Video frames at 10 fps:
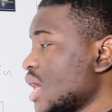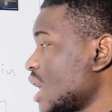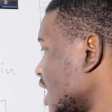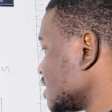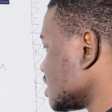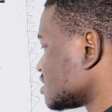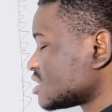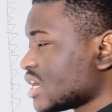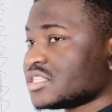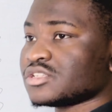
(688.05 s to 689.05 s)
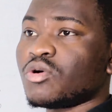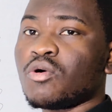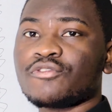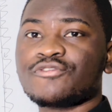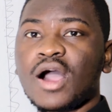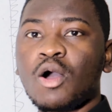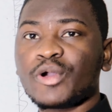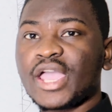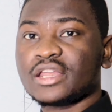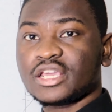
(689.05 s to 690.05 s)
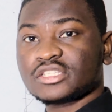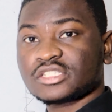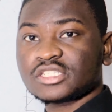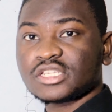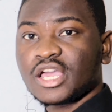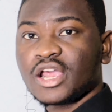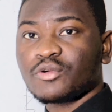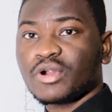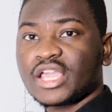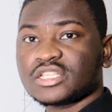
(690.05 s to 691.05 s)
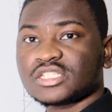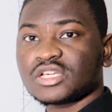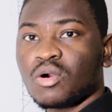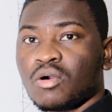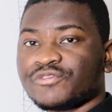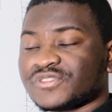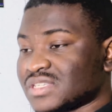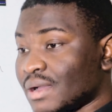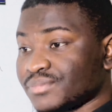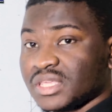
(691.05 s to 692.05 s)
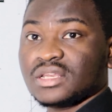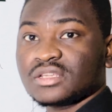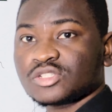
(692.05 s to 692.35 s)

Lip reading: the state of awareness, right, of something.